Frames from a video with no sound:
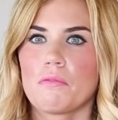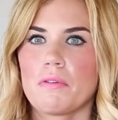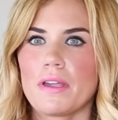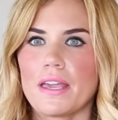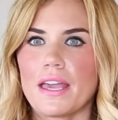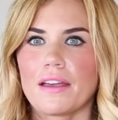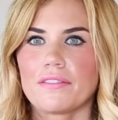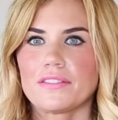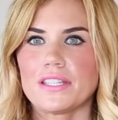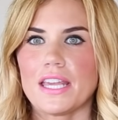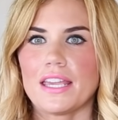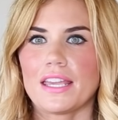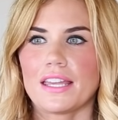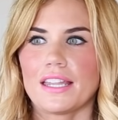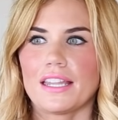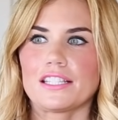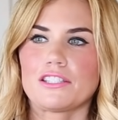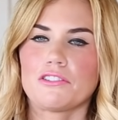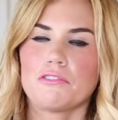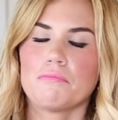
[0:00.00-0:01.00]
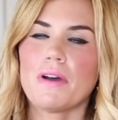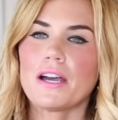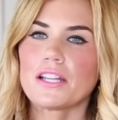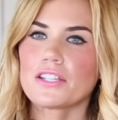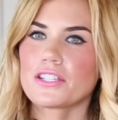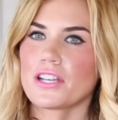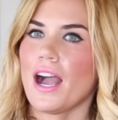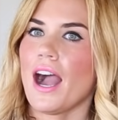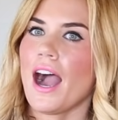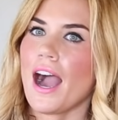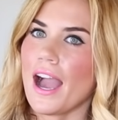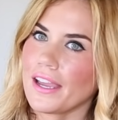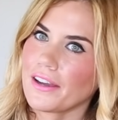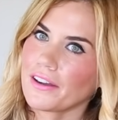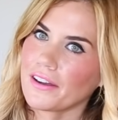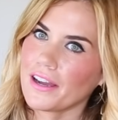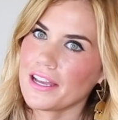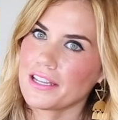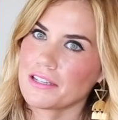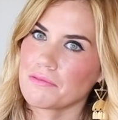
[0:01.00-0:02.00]
we have taken it to a much
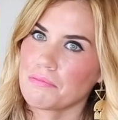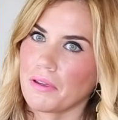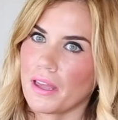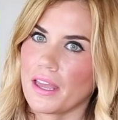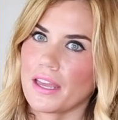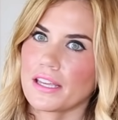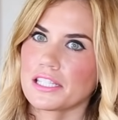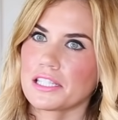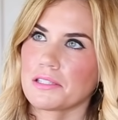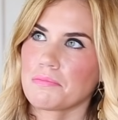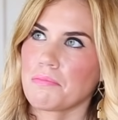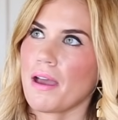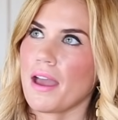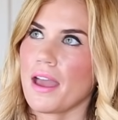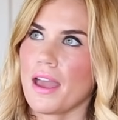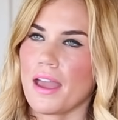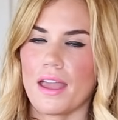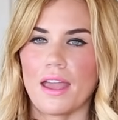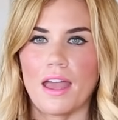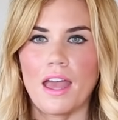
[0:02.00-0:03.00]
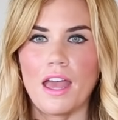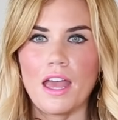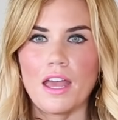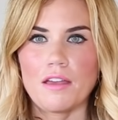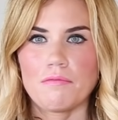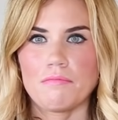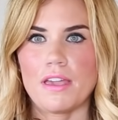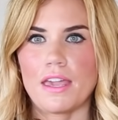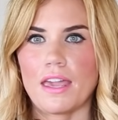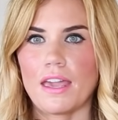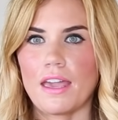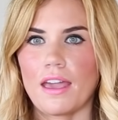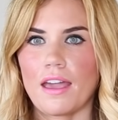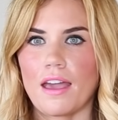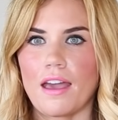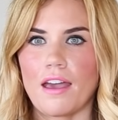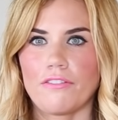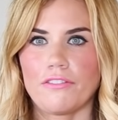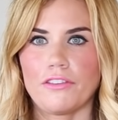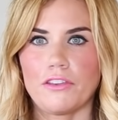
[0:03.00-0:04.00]
higher end place by
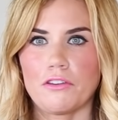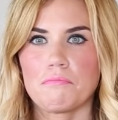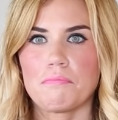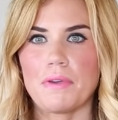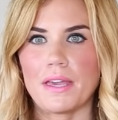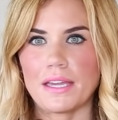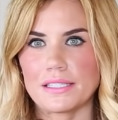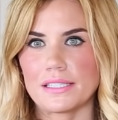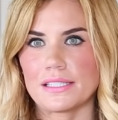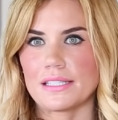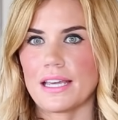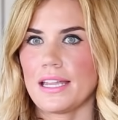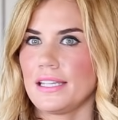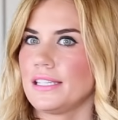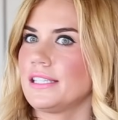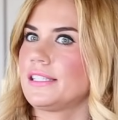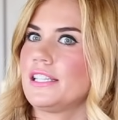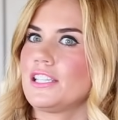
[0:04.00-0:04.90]
making a few big design